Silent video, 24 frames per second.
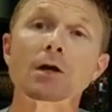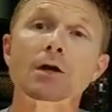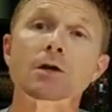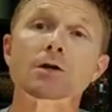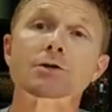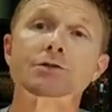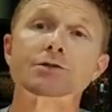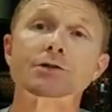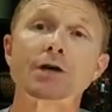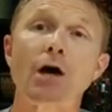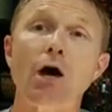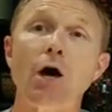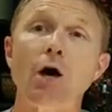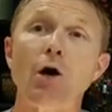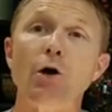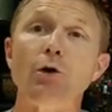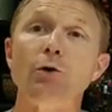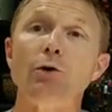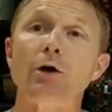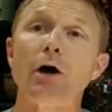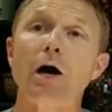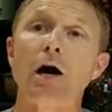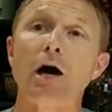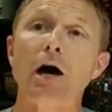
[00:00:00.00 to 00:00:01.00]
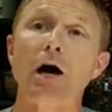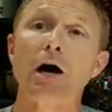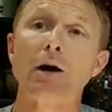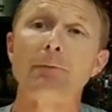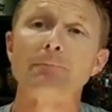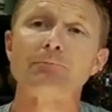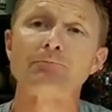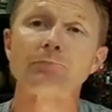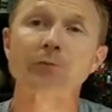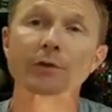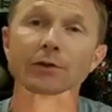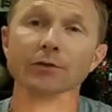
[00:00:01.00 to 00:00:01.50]

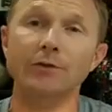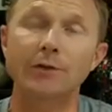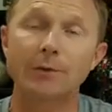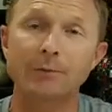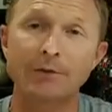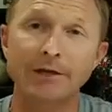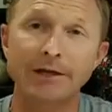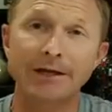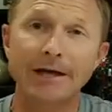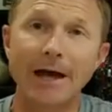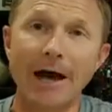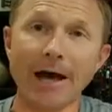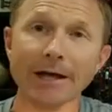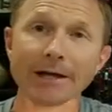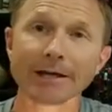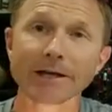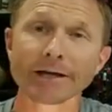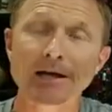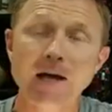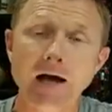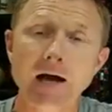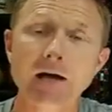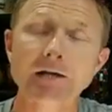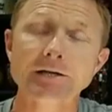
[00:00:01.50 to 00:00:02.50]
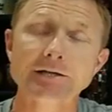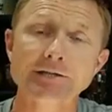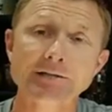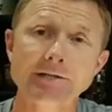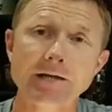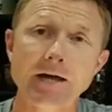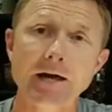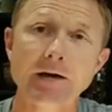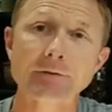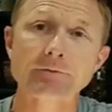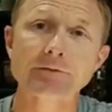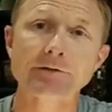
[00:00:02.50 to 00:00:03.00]
So some of the guiding
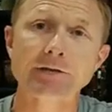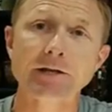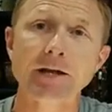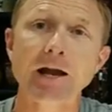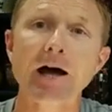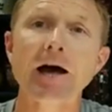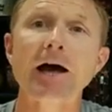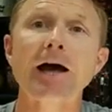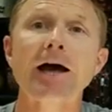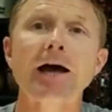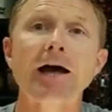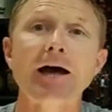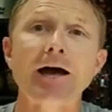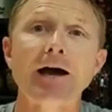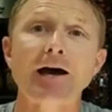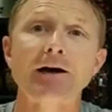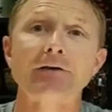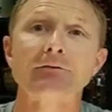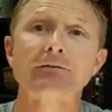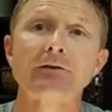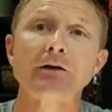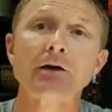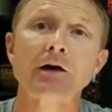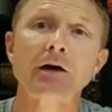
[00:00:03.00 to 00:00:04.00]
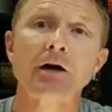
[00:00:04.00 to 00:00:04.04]
concepts that I have,